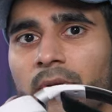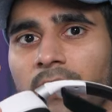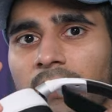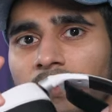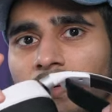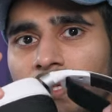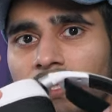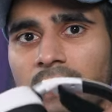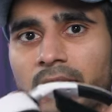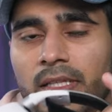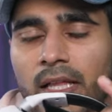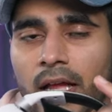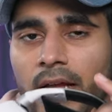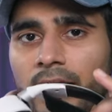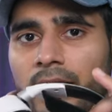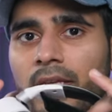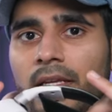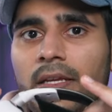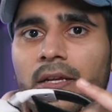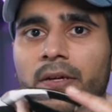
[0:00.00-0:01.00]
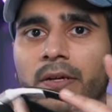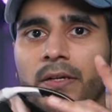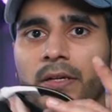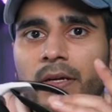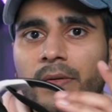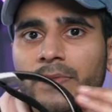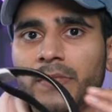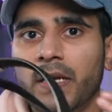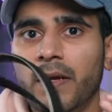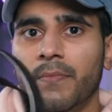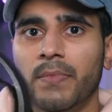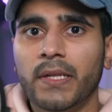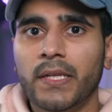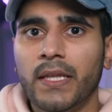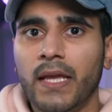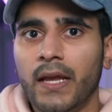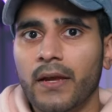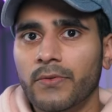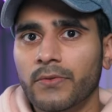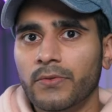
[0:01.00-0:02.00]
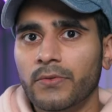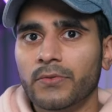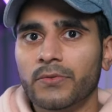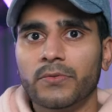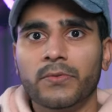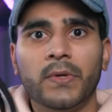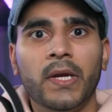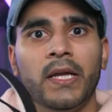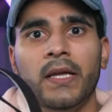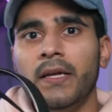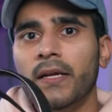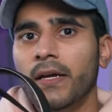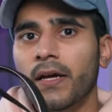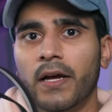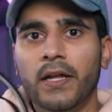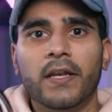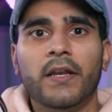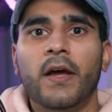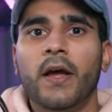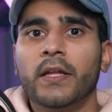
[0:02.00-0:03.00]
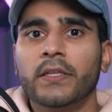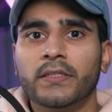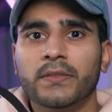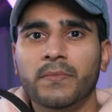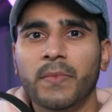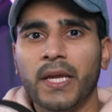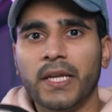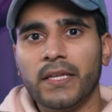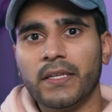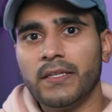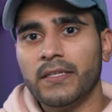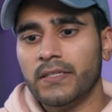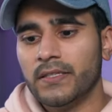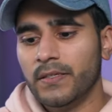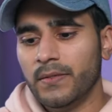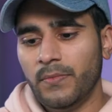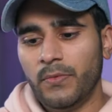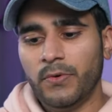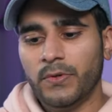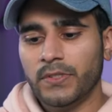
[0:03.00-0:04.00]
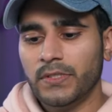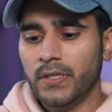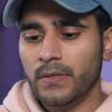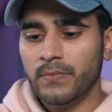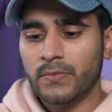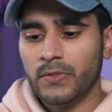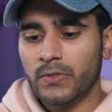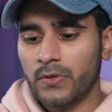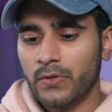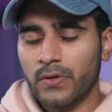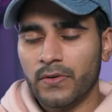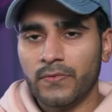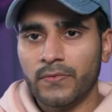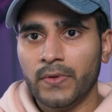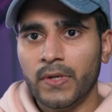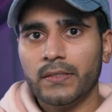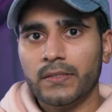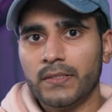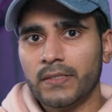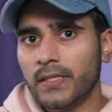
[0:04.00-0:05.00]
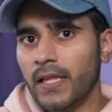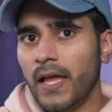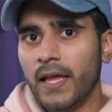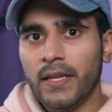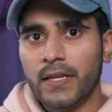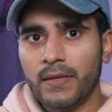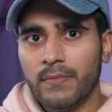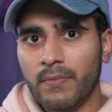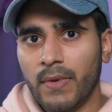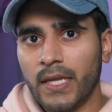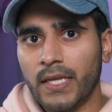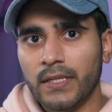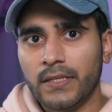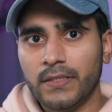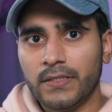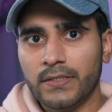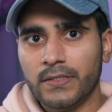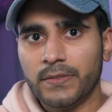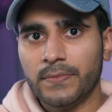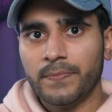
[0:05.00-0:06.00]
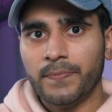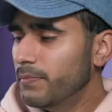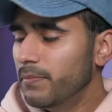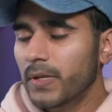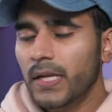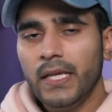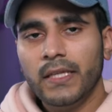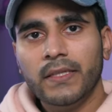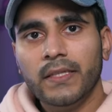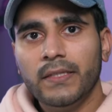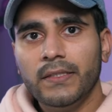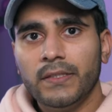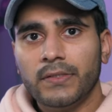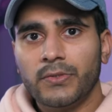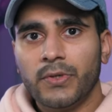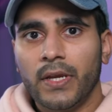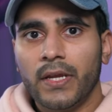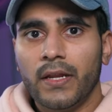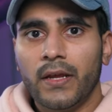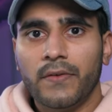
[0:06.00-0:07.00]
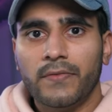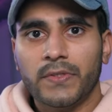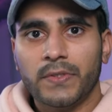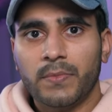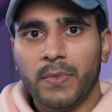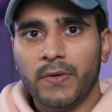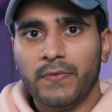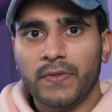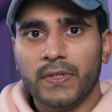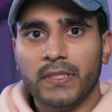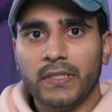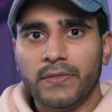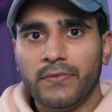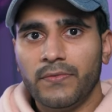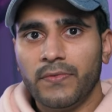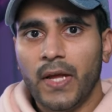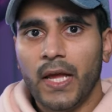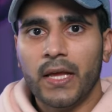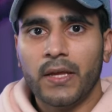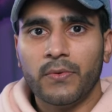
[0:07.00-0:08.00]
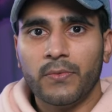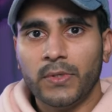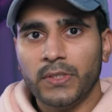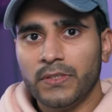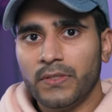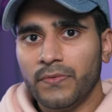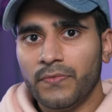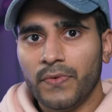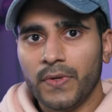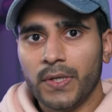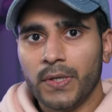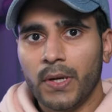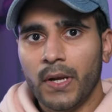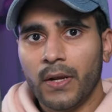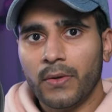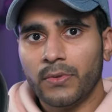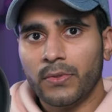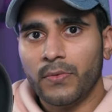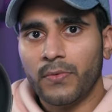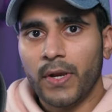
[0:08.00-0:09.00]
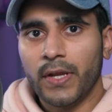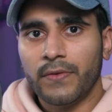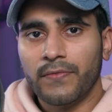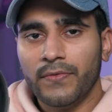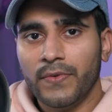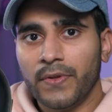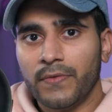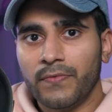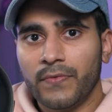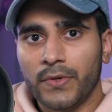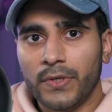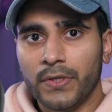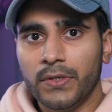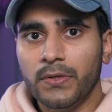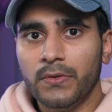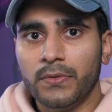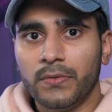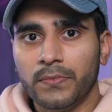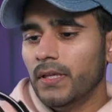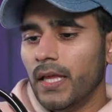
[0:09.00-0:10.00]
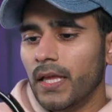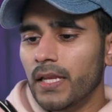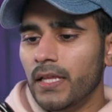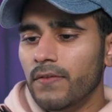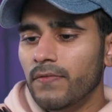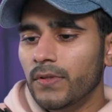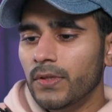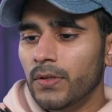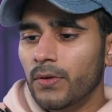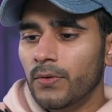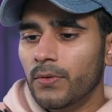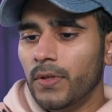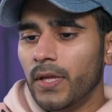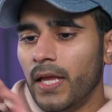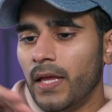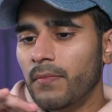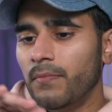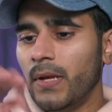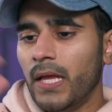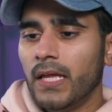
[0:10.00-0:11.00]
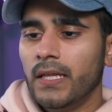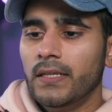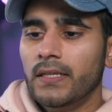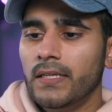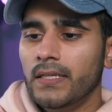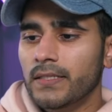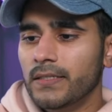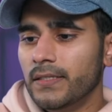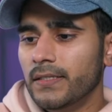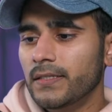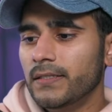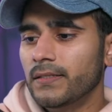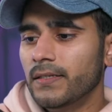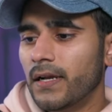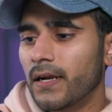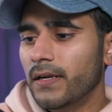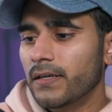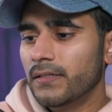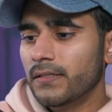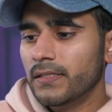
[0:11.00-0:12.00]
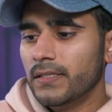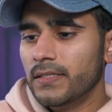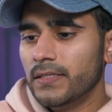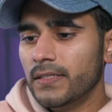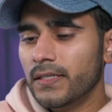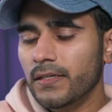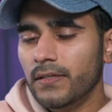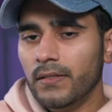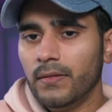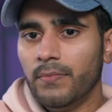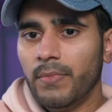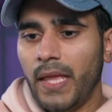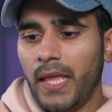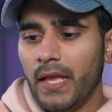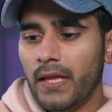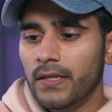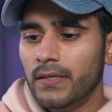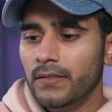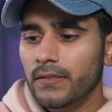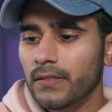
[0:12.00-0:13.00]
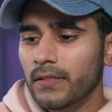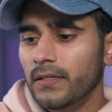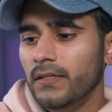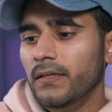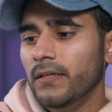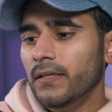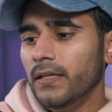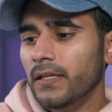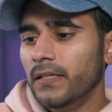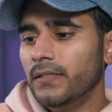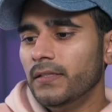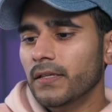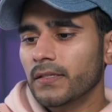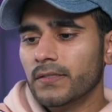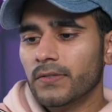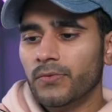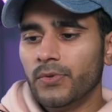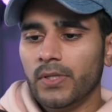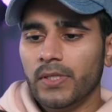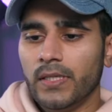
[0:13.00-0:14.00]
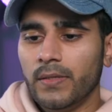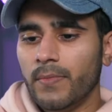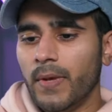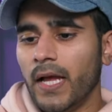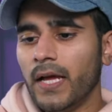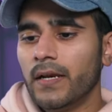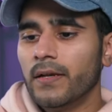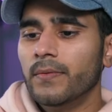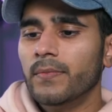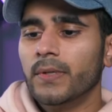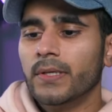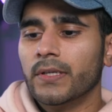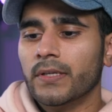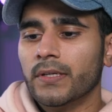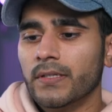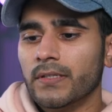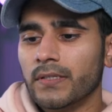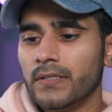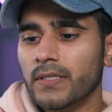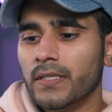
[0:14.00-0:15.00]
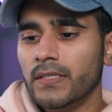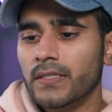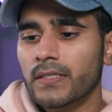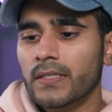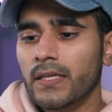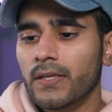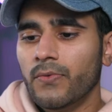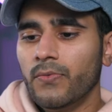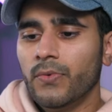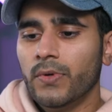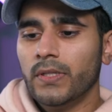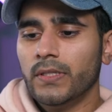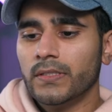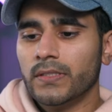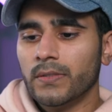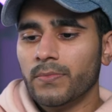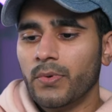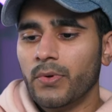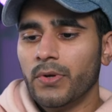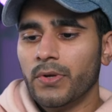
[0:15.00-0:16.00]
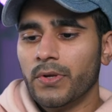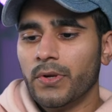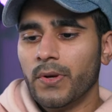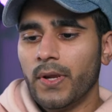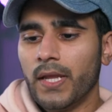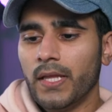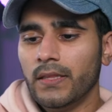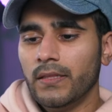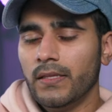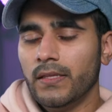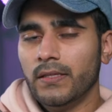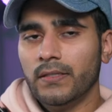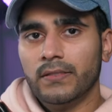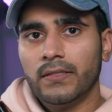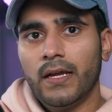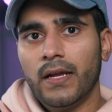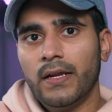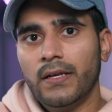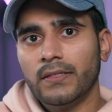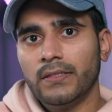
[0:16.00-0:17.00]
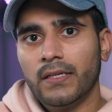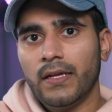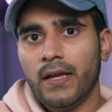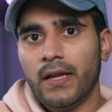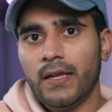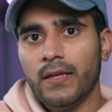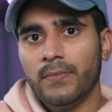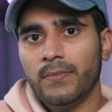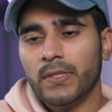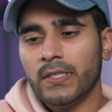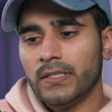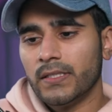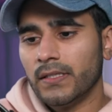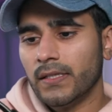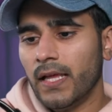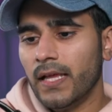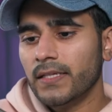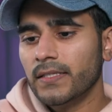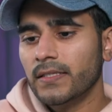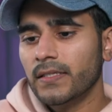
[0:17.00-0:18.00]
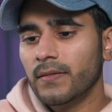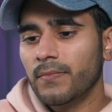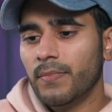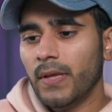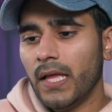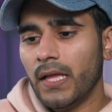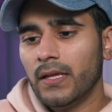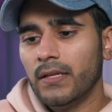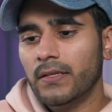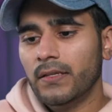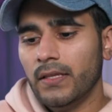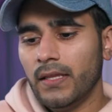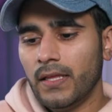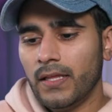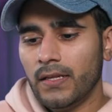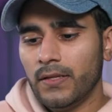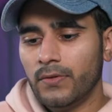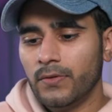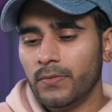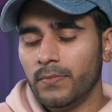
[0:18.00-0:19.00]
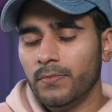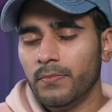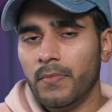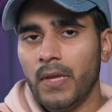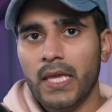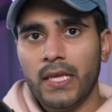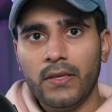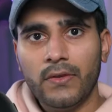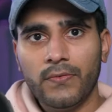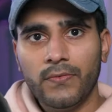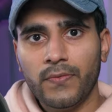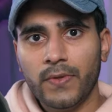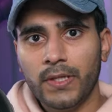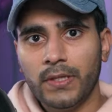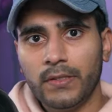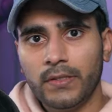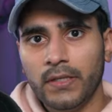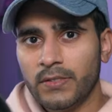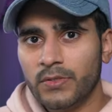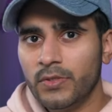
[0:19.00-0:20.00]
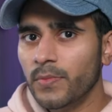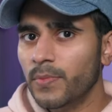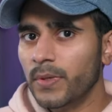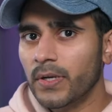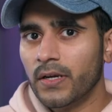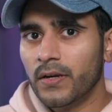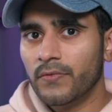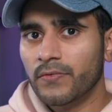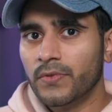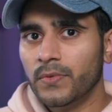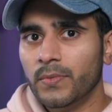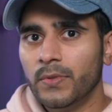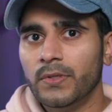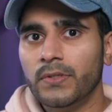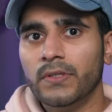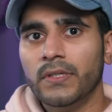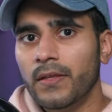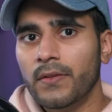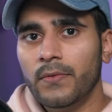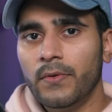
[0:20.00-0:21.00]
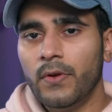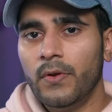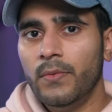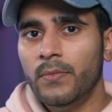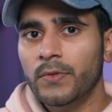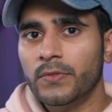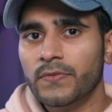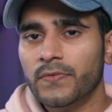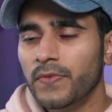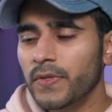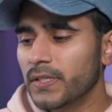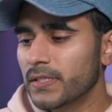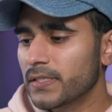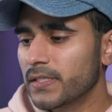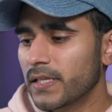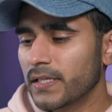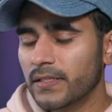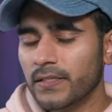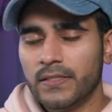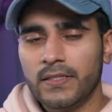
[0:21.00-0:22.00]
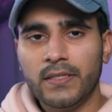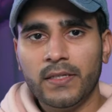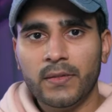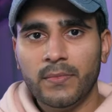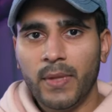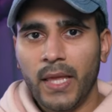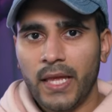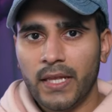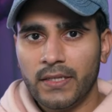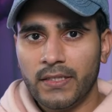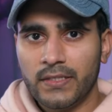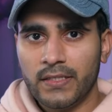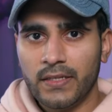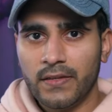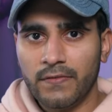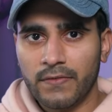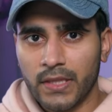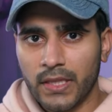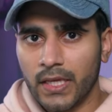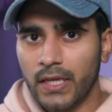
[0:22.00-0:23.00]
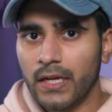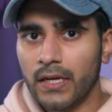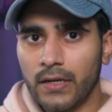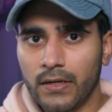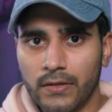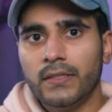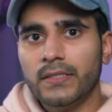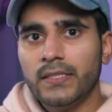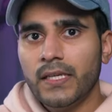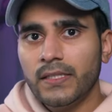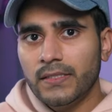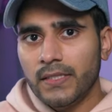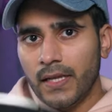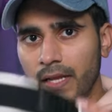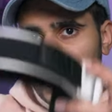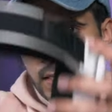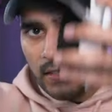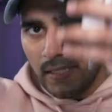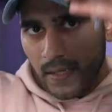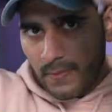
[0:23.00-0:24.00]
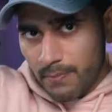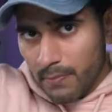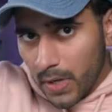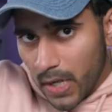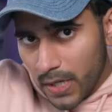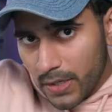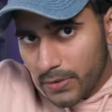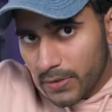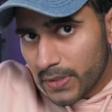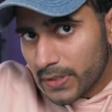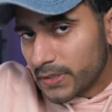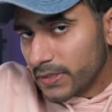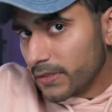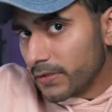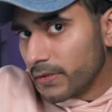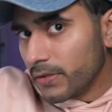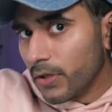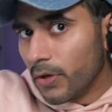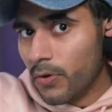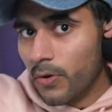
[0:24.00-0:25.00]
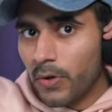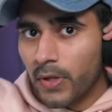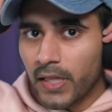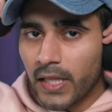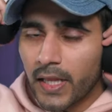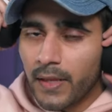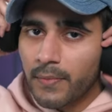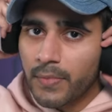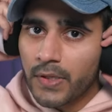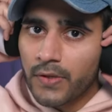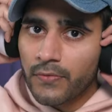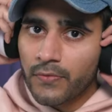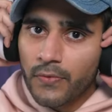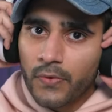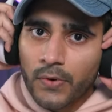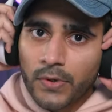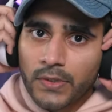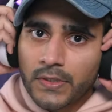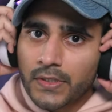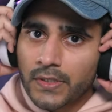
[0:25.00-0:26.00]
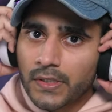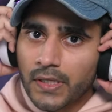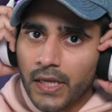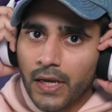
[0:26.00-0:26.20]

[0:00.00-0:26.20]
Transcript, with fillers: where you can slide the ear cups up and down through a notch mechanism or some sort of sliding mechanism, but I think the trade-off is perfectly fine once you figure out the right fit for you. And even though the headband is an entirely steel band, it doesn't really matter because this thing will support your head the entire time, this elastic band, and it'll make you feel super comfortable. It almost feels like the steel band isn't even there. This headset has a moderate to low clamping force.